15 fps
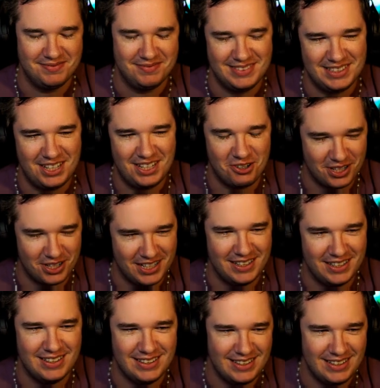Okay.
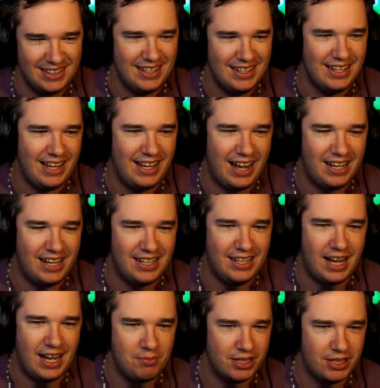
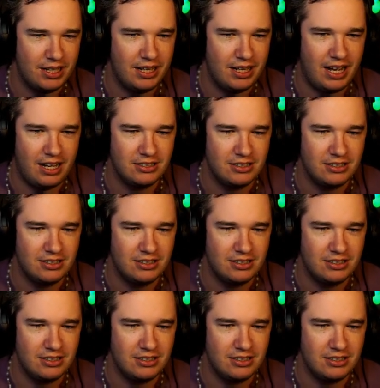I'll